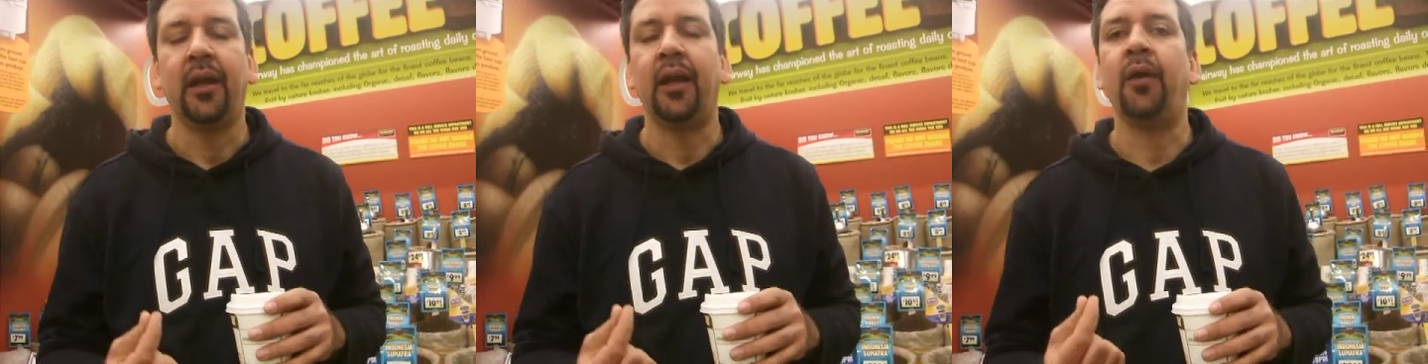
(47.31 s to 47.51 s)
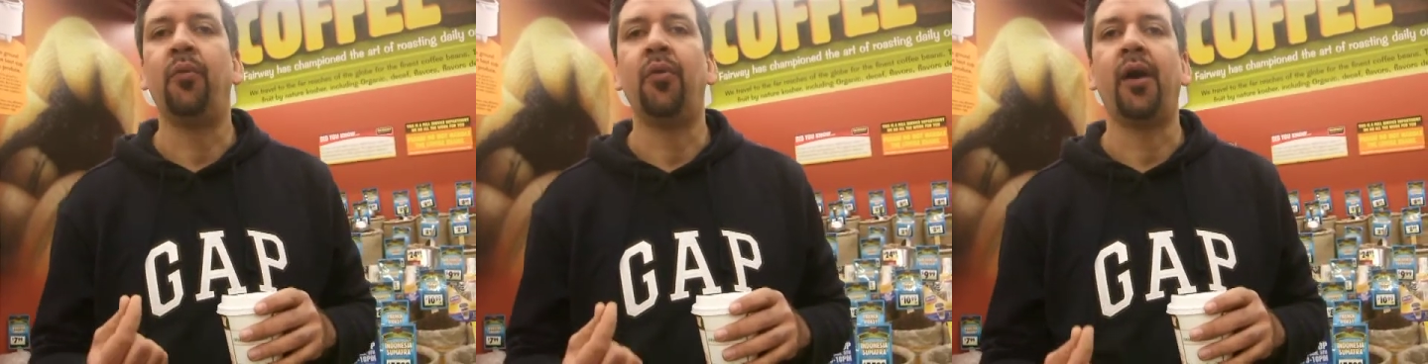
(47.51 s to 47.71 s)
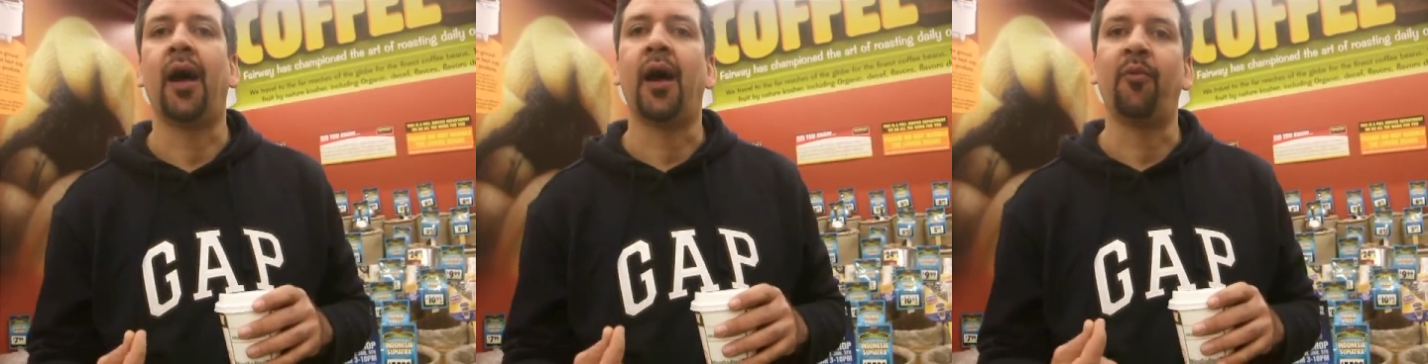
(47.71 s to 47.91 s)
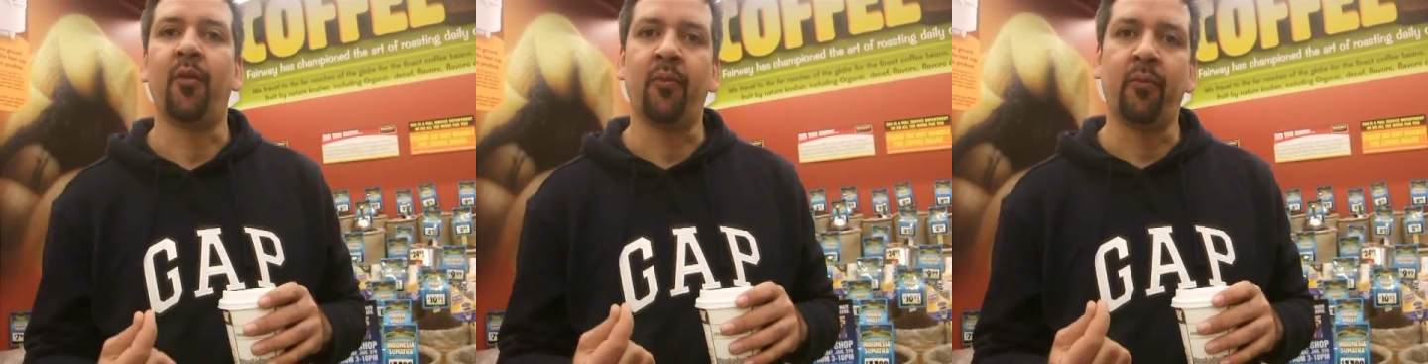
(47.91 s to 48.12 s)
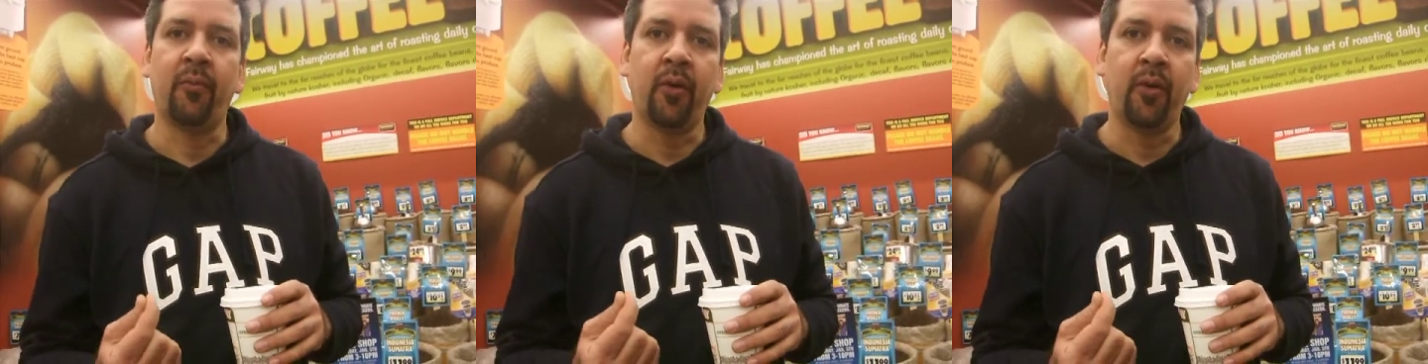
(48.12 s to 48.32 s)
we would have
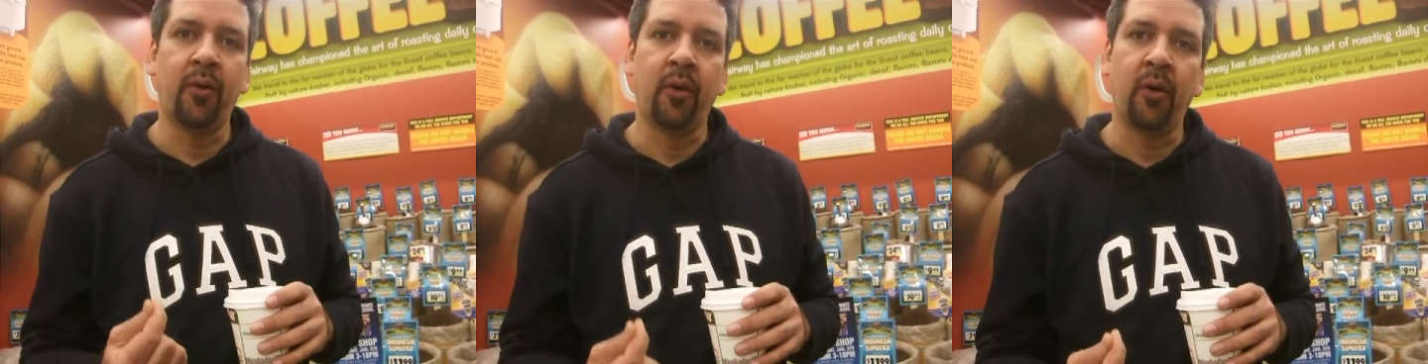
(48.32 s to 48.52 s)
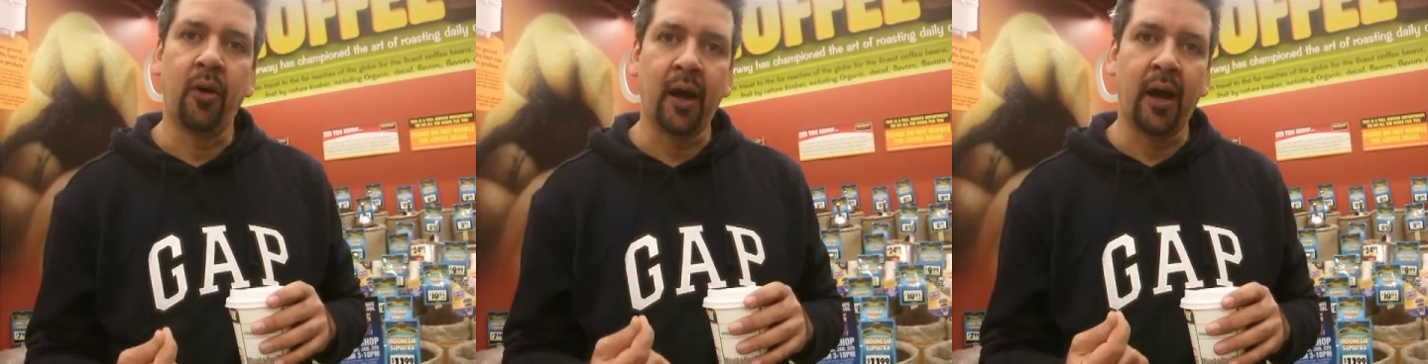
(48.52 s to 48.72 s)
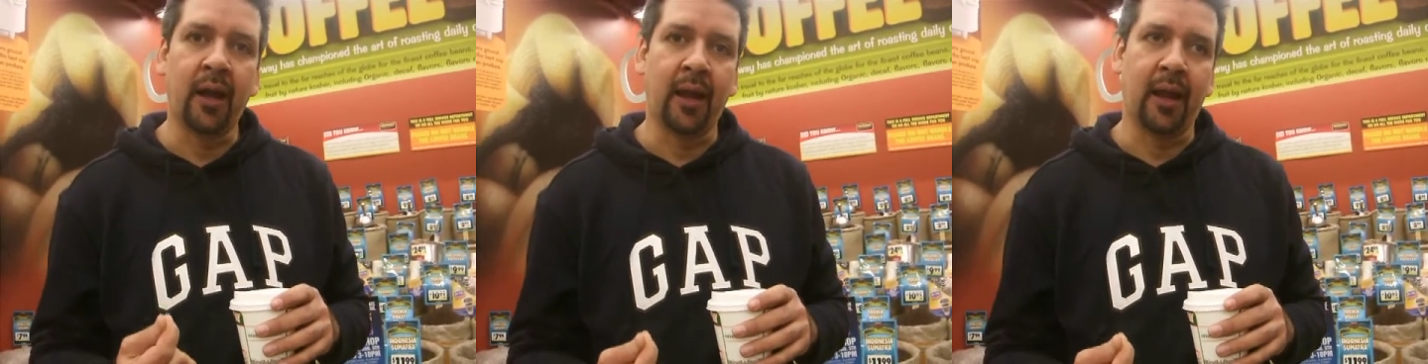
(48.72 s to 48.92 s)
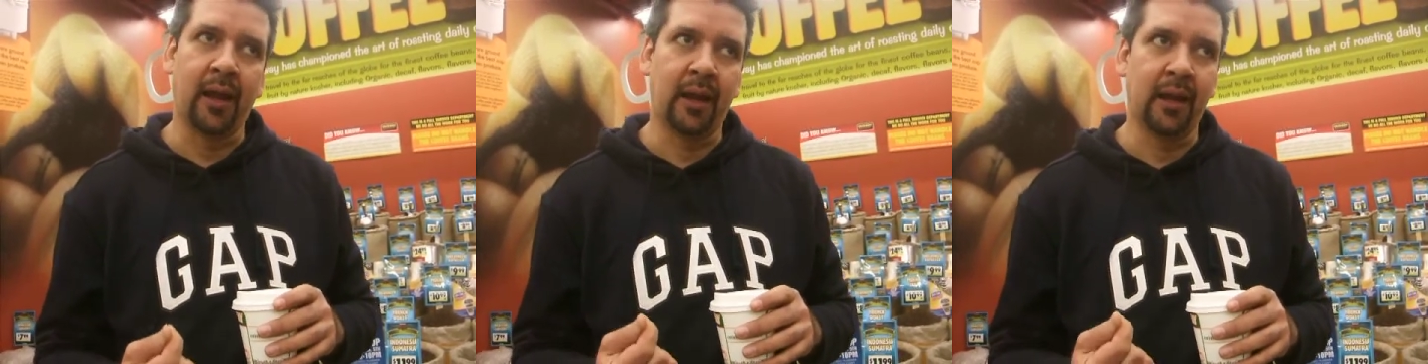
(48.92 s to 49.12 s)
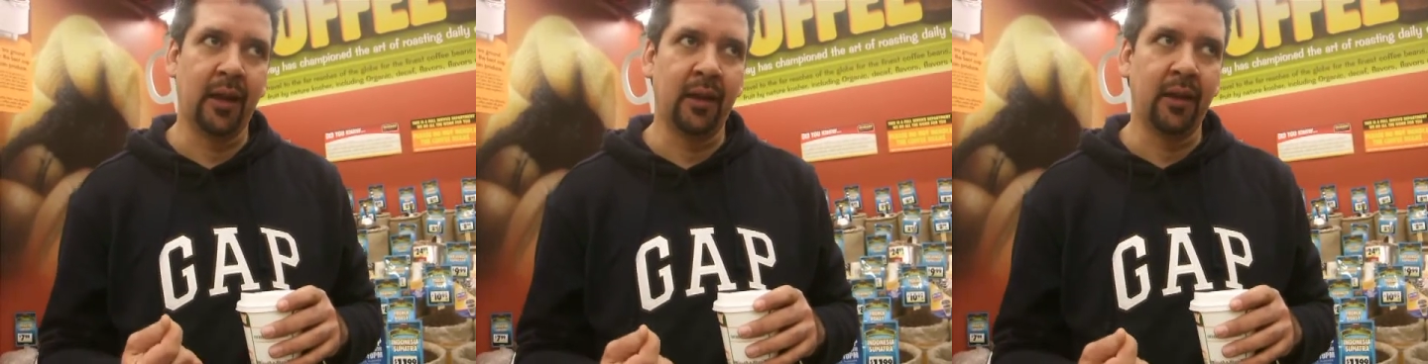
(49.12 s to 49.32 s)

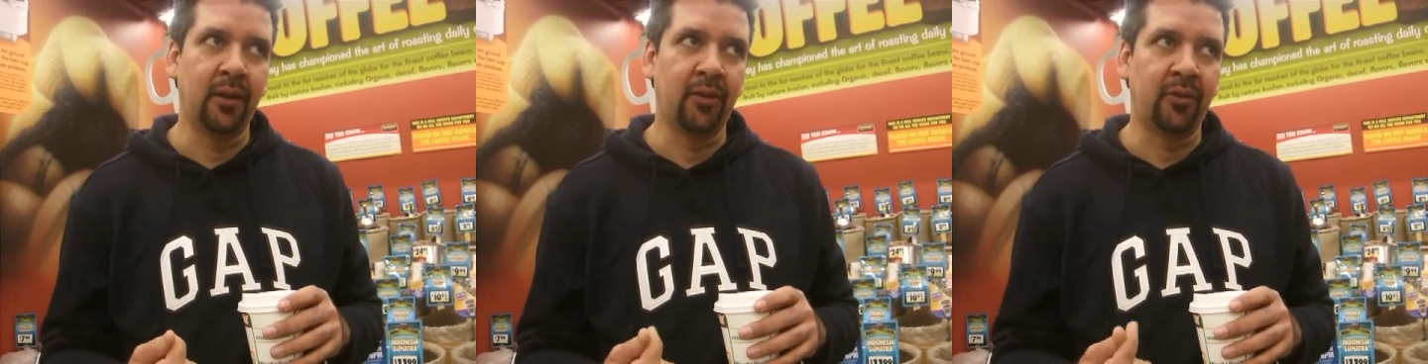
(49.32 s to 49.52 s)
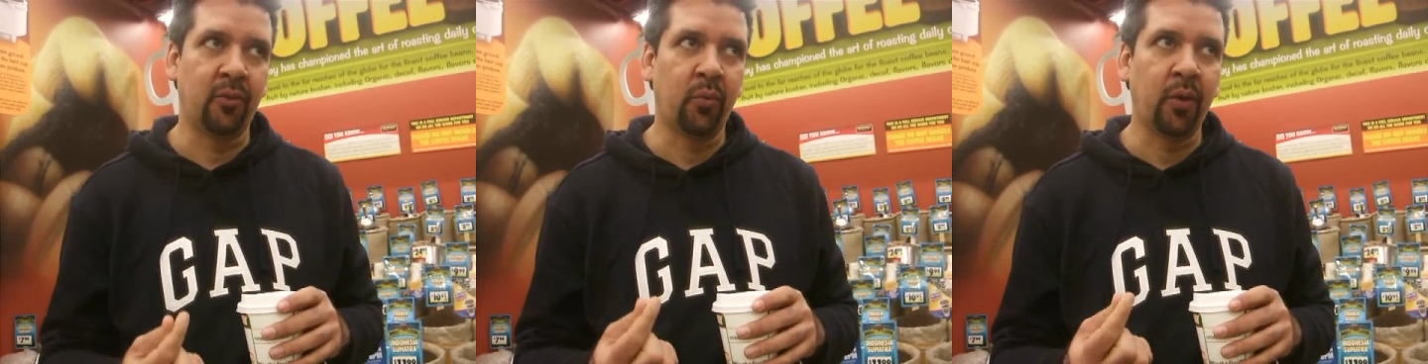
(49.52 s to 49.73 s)
at least